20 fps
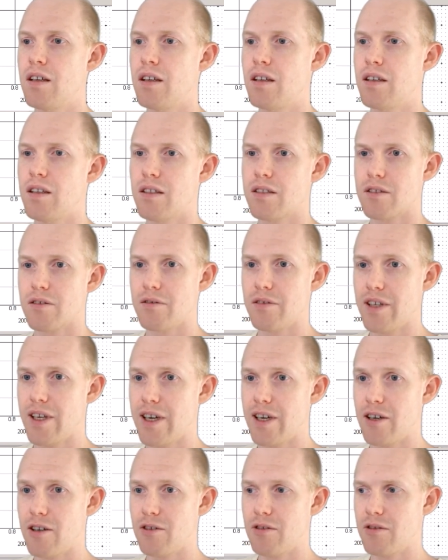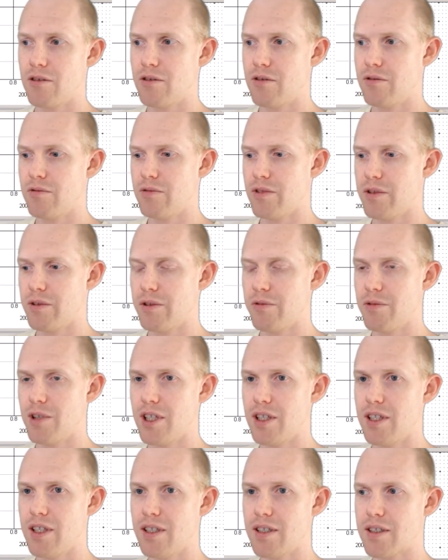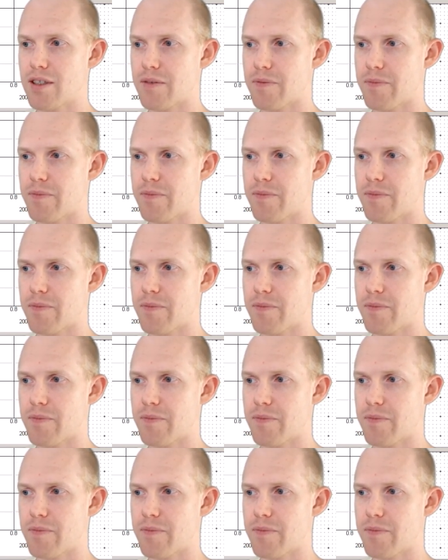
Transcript: So now when we run this,